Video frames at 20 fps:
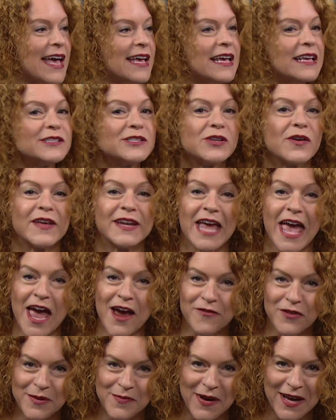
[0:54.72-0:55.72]
so that
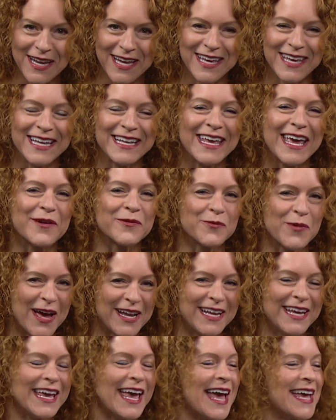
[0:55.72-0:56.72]
everybody can get
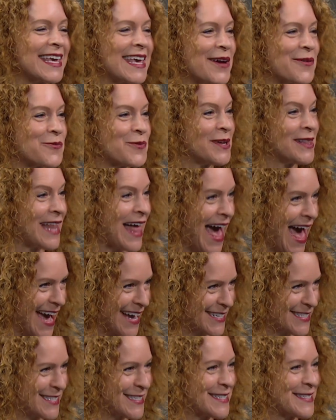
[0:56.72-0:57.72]
ready and get
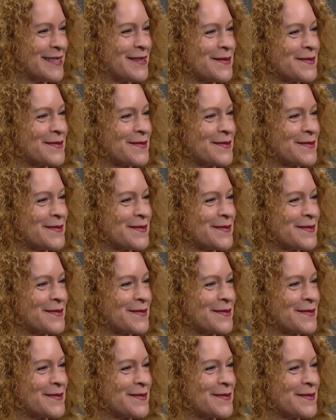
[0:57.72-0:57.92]
relaxed.